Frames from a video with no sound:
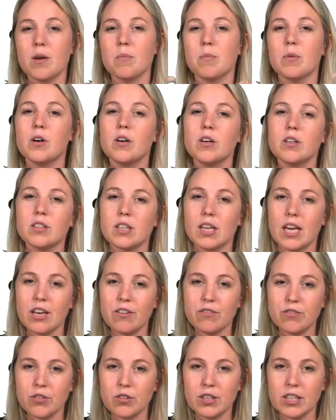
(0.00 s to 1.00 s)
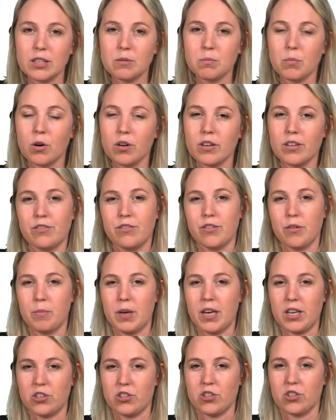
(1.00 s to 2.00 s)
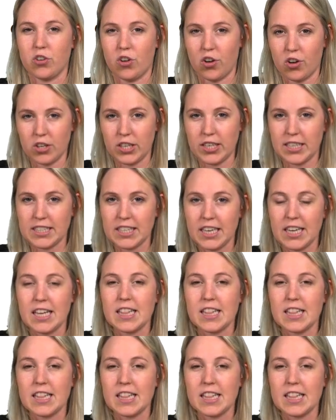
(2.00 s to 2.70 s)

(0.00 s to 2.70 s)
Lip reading: But if you need more information on it,